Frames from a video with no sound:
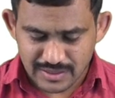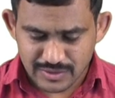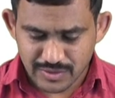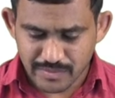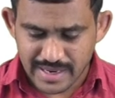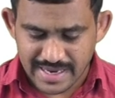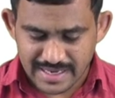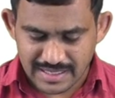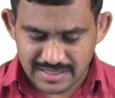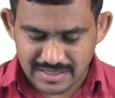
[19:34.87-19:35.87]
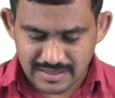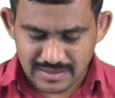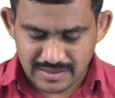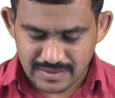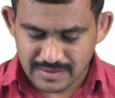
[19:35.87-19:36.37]
So minus
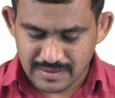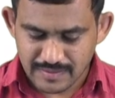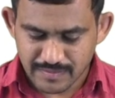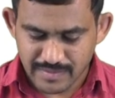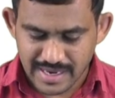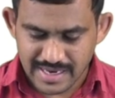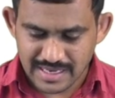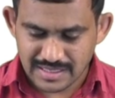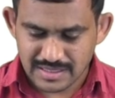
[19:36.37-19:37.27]
J6